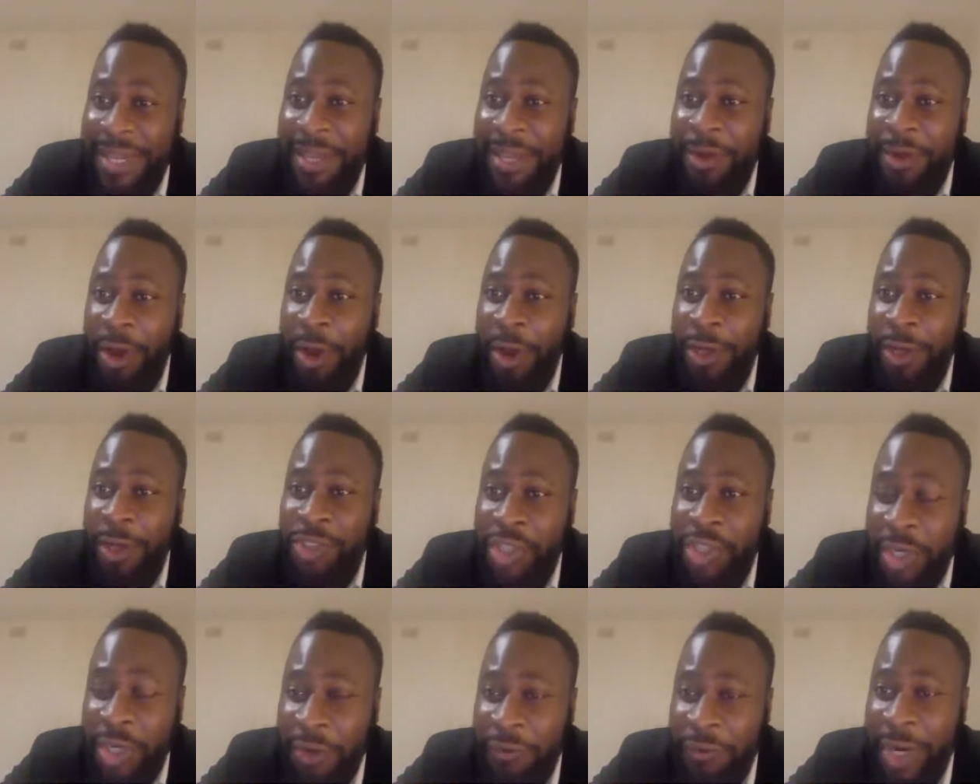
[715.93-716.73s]
in our
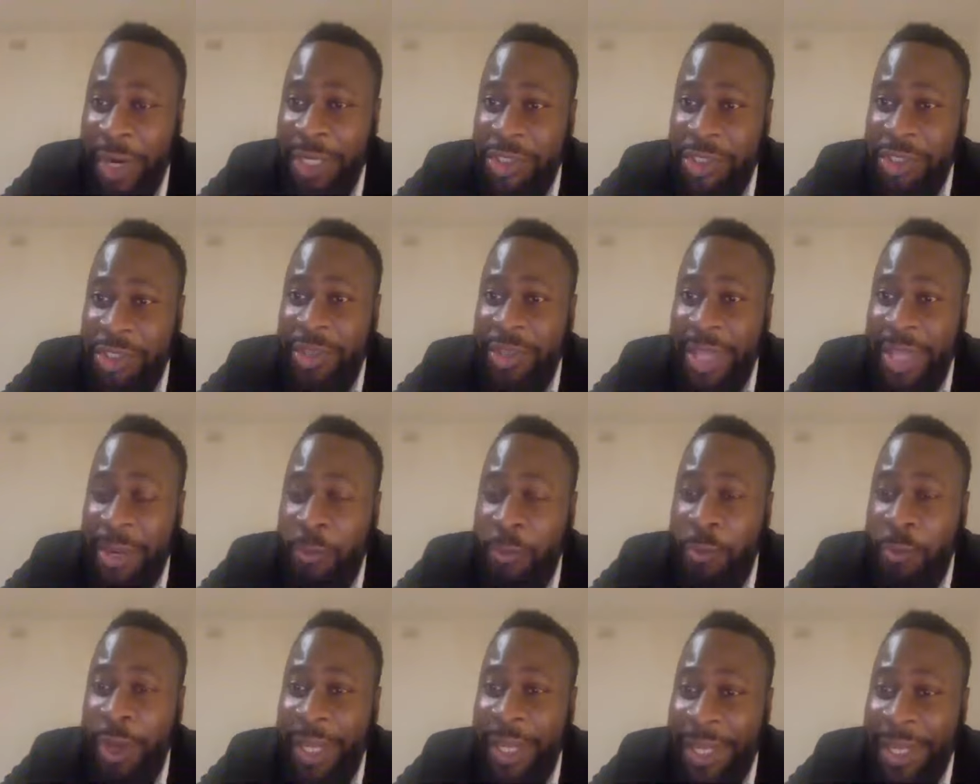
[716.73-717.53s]
generation
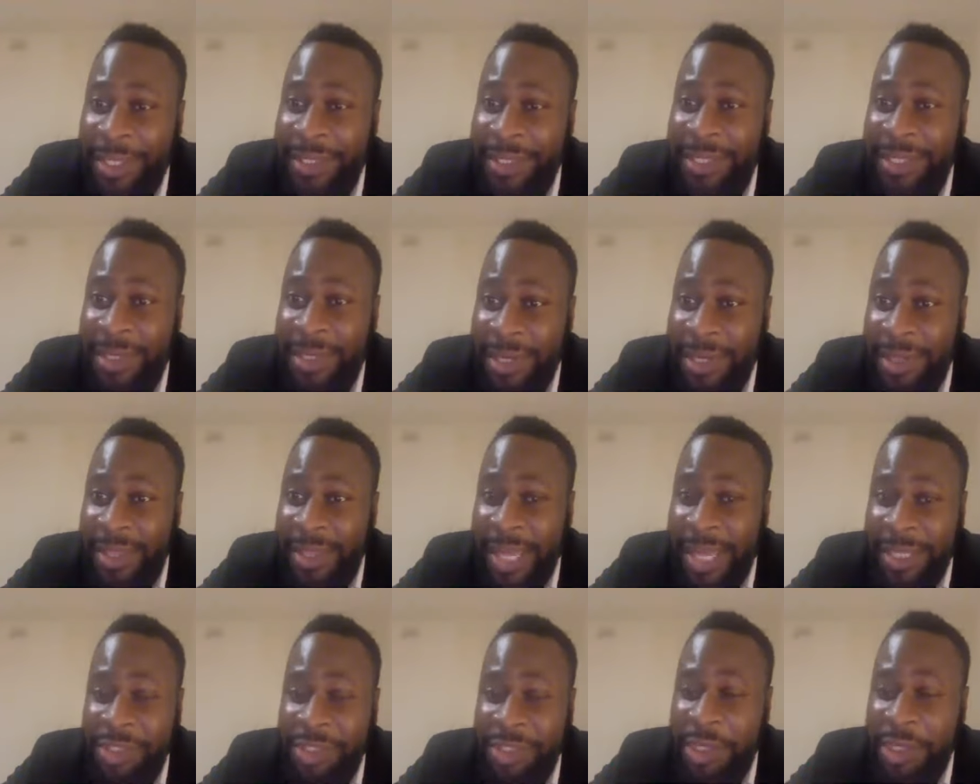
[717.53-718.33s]
than what he did in
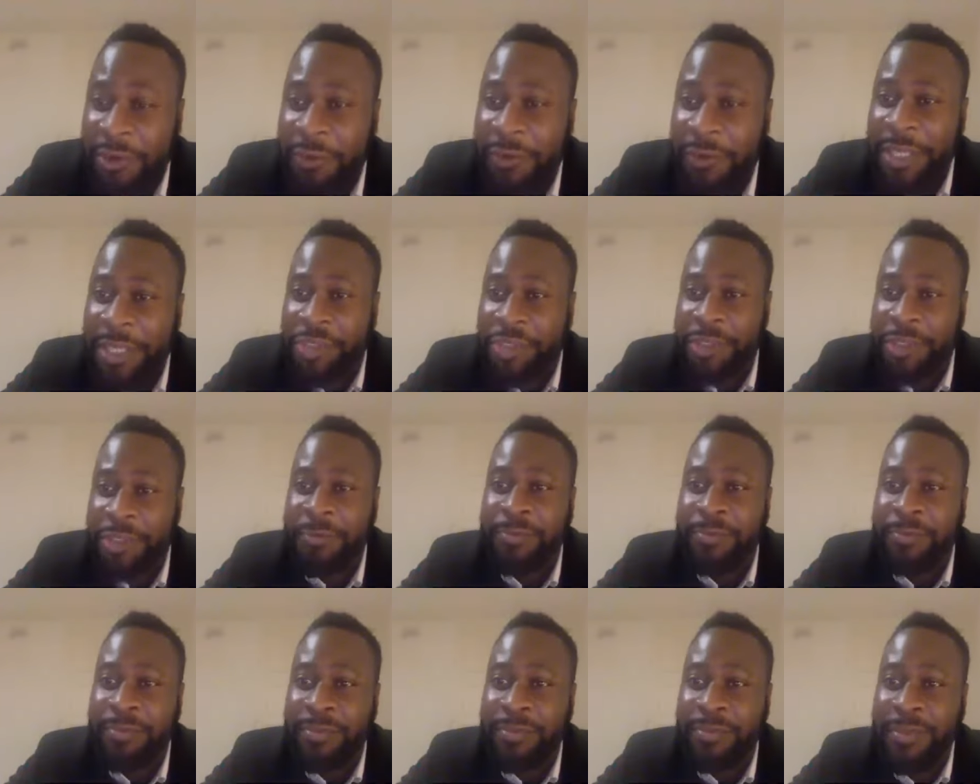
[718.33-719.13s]
their generation.